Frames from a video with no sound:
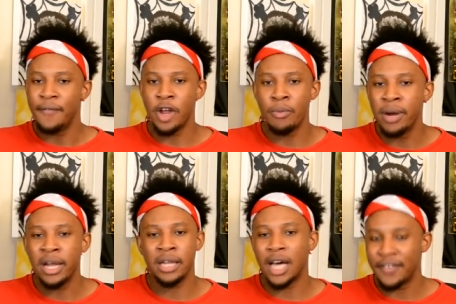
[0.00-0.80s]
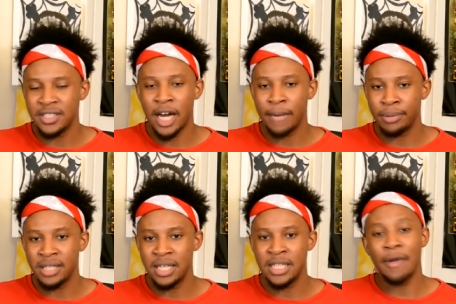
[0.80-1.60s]
They were bringing a lot of exotic
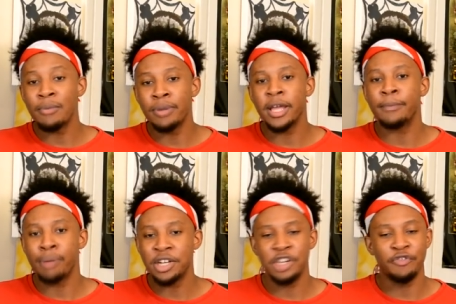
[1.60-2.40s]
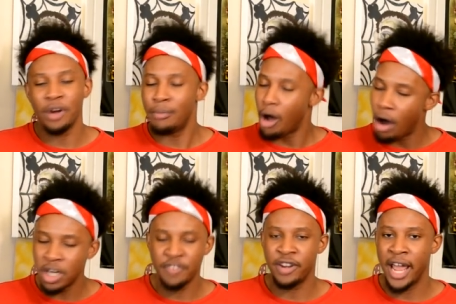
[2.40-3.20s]
blitzes. They were bringing pressure from
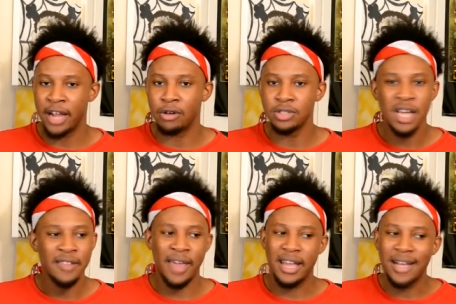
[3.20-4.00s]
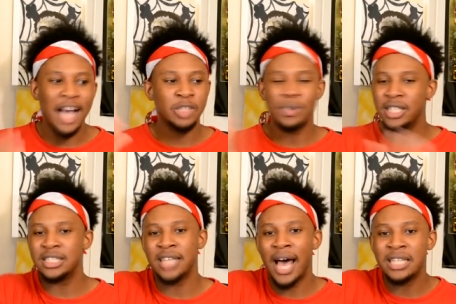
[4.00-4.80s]
all different angles. They had guys switching
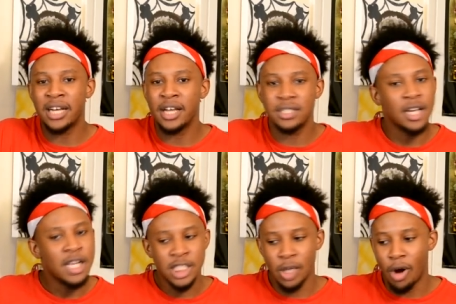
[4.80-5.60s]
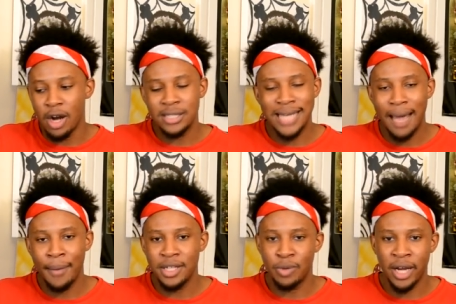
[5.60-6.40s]
sides on us, so our
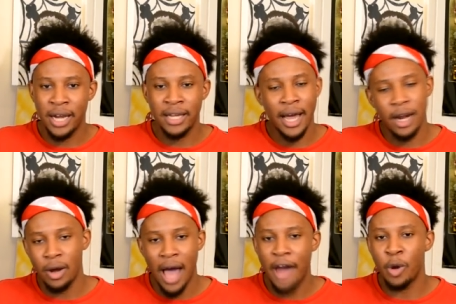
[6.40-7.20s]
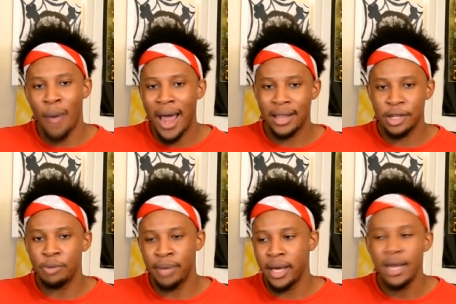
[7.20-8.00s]
assignments were getting kind of out of whack a
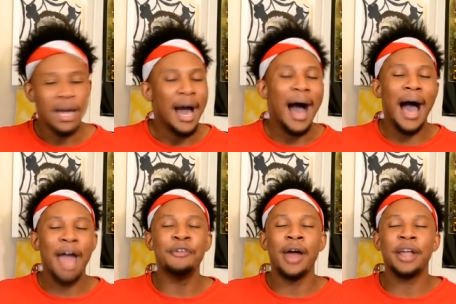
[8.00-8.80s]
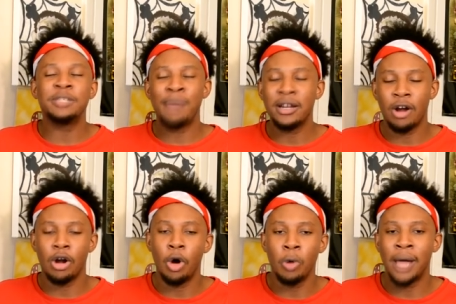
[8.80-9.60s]
little bit. I do not expect
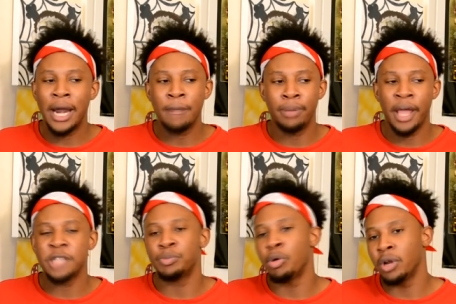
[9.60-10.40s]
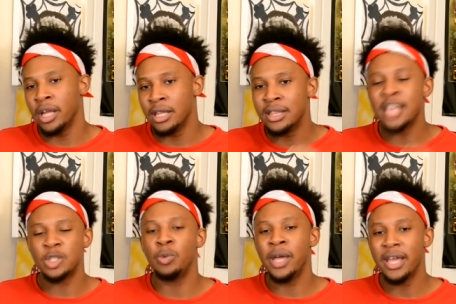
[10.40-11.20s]
our O line to play as poorly
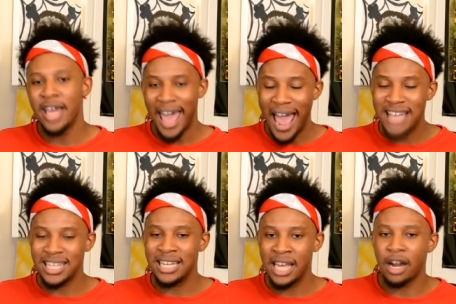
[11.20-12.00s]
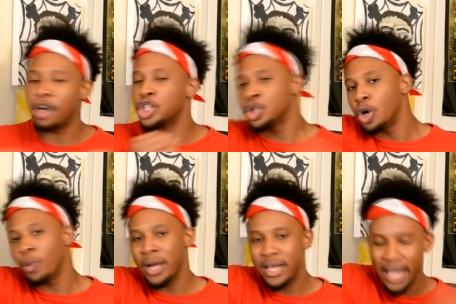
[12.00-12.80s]
this week as they did on a short
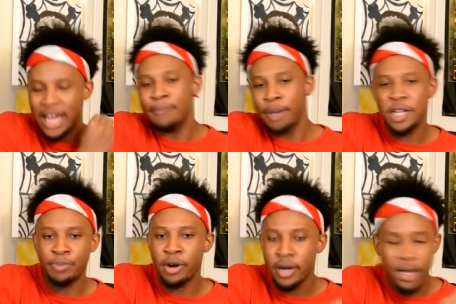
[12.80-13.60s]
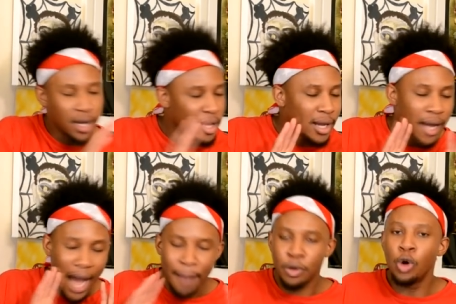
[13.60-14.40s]
week in Pittsburgh.
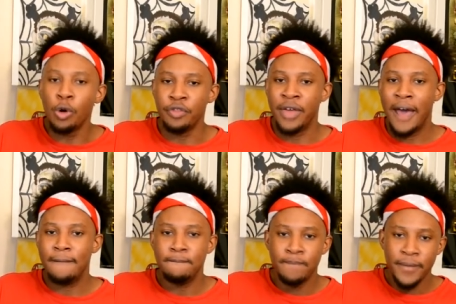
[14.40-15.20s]
I'm cool with that.